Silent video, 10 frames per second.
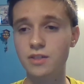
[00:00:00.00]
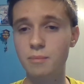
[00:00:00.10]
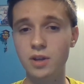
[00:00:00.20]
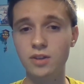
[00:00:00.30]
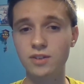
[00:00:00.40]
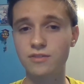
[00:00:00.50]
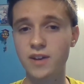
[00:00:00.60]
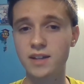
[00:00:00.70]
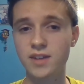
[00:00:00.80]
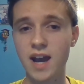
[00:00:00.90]
The Bills look
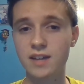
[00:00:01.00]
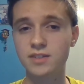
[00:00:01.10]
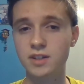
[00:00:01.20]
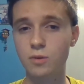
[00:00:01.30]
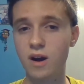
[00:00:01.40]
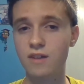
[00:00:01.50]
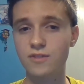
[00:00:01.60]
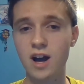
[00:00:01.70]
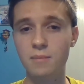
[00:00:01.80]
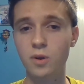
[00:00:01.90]
fantastic. Acquiring
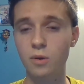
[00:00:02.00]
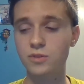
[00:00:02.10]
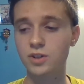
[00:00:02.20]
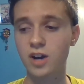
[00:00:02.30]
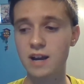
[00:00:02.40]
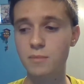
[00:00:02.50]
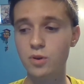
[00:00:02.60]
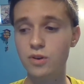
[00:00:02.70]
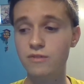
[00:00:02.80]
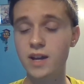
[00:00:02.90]
Von Miller was a great
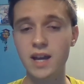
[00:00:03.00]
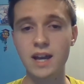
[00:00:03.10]
move.